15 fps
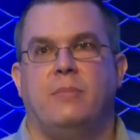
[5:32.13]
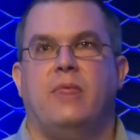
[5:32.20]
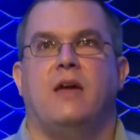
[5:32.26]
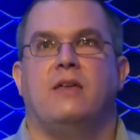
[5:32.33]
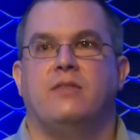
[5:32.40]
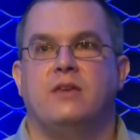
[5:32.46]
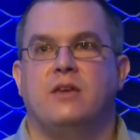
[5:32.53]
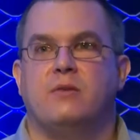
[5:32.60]
I
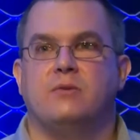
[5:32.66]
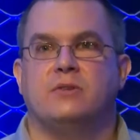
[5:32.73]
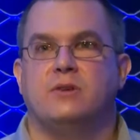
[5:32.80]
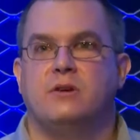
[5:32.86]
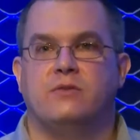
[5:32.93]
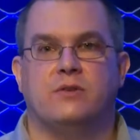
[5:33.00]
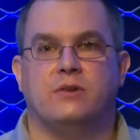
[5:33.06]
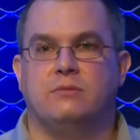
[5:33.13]
think it was
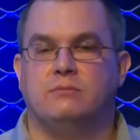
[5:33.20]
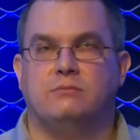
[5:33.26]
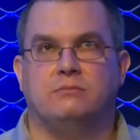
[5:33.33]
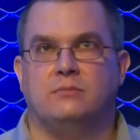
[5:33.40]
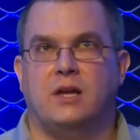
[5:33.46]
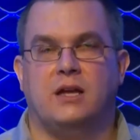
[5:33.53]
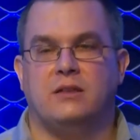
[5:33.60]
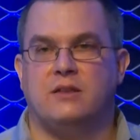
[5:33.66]
over
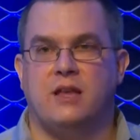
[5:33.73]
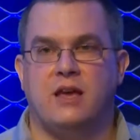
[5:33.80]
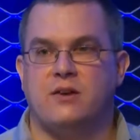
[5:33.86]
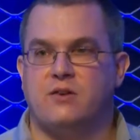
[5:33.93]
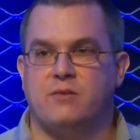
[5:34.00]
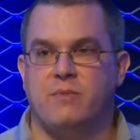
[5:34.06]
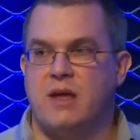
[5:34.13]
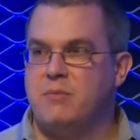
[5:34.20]
10
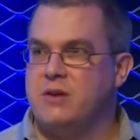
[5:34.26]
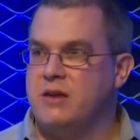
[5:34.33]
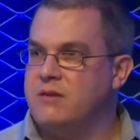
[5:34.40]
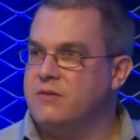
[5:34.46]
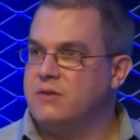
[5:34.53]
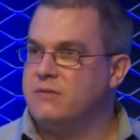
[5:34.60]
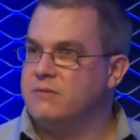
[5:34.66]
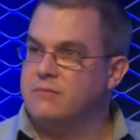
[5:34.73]
or maybe
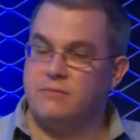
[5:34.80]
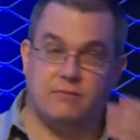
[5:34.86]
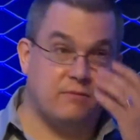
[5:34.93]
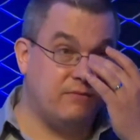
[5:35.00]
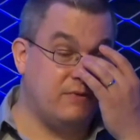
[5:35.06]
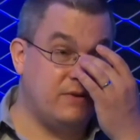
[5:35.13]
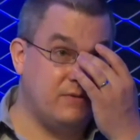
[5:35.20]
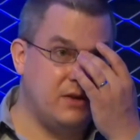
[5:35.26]
even
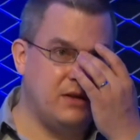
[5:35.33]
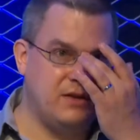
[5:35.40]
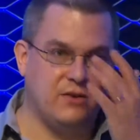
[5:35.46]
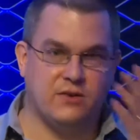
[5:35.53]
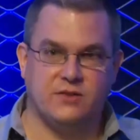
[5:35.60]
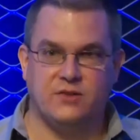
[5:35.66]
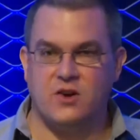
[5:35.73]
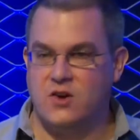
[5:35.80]
15
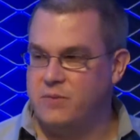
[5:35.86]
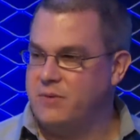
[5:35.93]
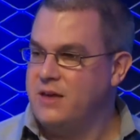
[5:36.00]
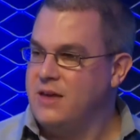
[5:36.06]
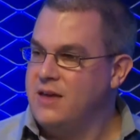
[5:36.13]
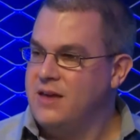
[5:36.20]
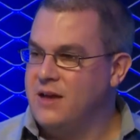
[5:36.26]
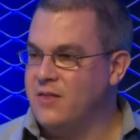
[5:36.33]
years ago,
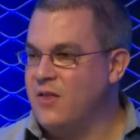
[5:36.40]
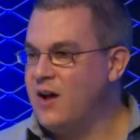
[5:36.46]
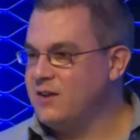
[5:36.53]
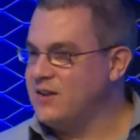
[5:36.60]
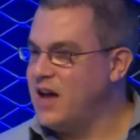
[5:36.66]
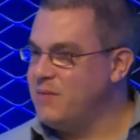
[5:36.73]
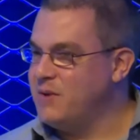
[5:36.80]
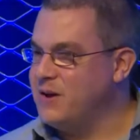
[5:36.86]
a long
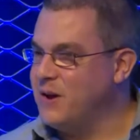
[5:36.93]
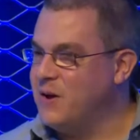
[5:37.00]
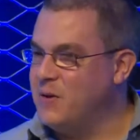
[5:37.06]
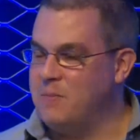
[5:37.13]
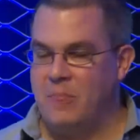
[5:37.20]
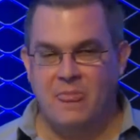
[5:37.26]
time ago.